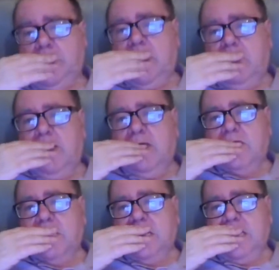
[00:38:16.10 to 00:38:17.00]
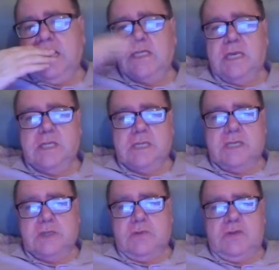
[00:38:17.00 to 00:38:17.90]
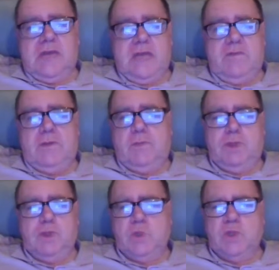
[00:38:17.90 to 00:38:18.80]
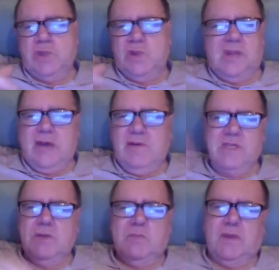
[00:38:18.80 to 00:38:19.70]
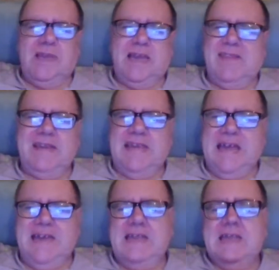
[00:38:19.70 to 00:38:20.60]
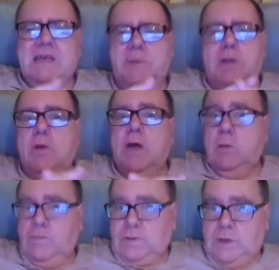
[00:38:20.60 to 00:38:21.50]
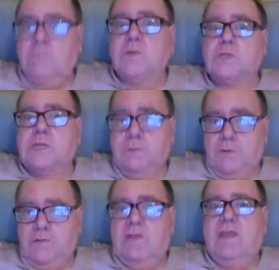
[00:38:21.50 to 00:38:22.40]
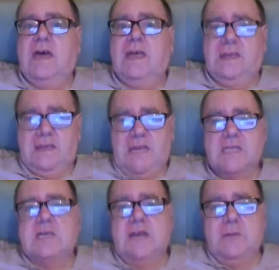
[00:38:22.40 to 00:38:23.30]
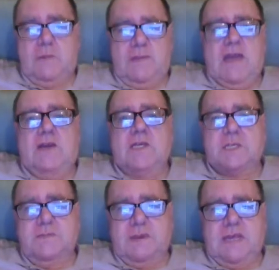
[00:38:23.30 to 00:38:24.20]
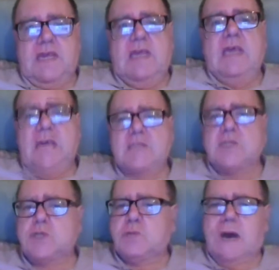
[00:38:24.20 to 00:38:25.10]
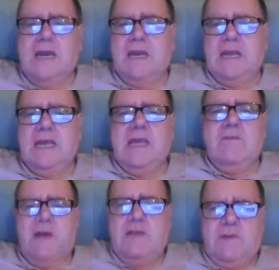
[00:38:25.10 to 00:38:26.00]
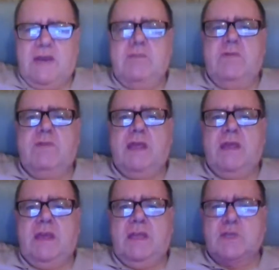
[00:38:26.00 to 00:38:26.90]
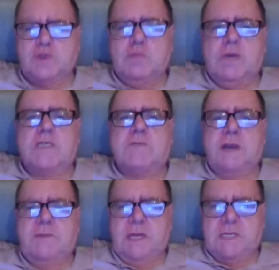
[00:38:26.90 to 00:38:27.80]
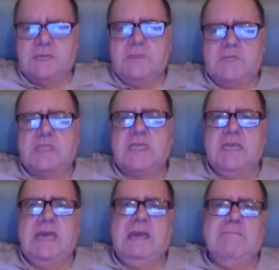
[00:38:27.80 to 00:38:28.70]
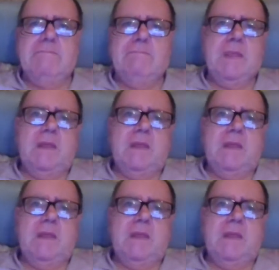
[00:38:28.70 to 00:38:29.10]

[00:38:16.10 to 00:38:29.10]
But then when he said like it's another name for the Bloody Judge, I thought no, it's no point in getting it again. But I love the slipcover on that. It's a great one. That Christopher Lee, he's a swine in it. Very, very, in some ways, very, very similar to the